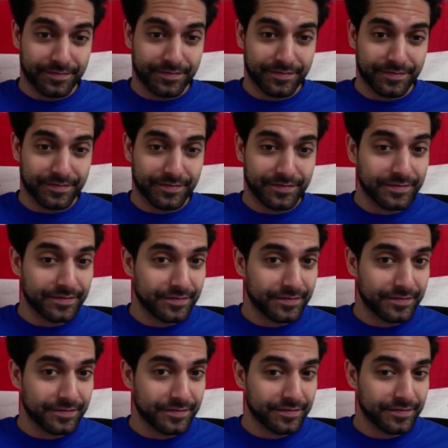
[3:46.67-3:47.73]
Second,
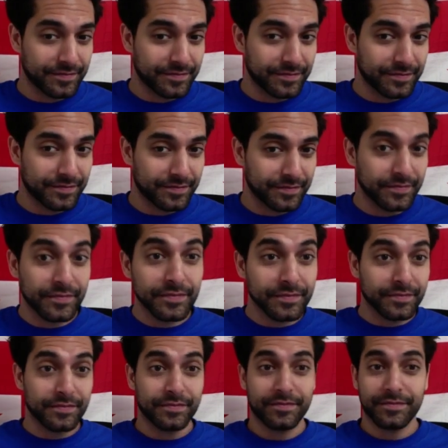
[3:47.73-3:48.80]
if you're already a
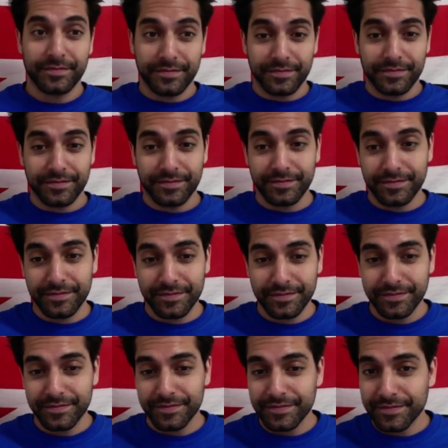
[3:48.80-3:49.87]
supporter, we're asking you
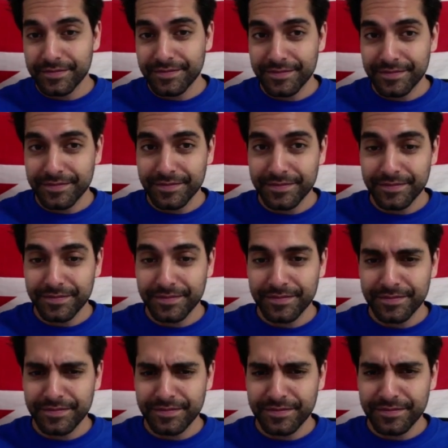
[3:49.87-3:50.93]
to increase your donation
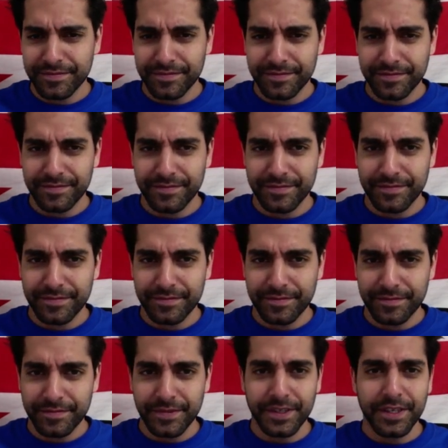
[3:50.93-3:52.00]
by a few pounds each
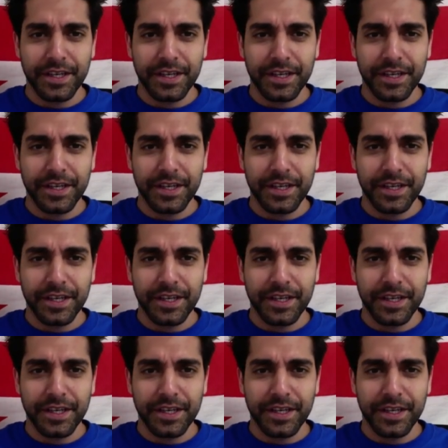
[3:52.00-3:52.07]
month.